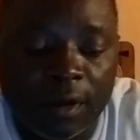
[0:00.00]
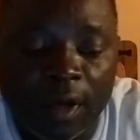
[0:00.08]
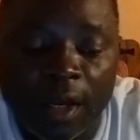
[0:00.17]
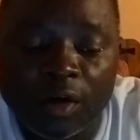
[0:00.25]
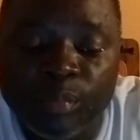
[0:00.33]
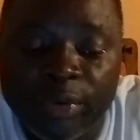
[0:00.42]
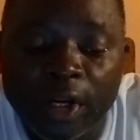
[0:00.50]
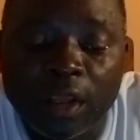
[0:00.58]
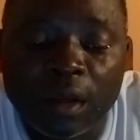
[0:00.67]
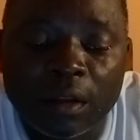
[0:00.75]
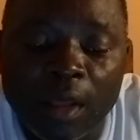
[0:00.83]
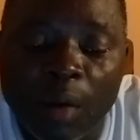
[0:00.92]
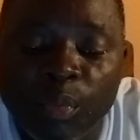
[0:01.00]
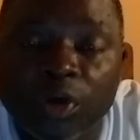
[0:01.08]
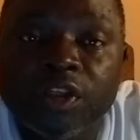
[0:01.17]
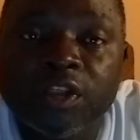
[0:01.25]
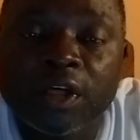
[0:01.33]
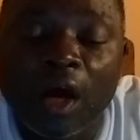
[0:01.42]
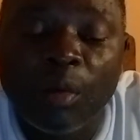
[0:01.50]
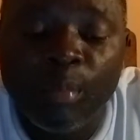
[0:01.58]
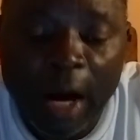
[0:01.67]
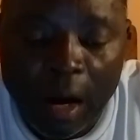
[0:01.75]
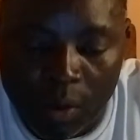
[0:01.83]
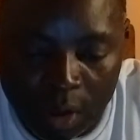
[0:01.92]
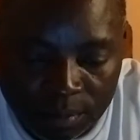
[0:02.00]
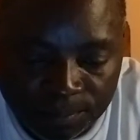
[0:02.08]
and breaking their political power.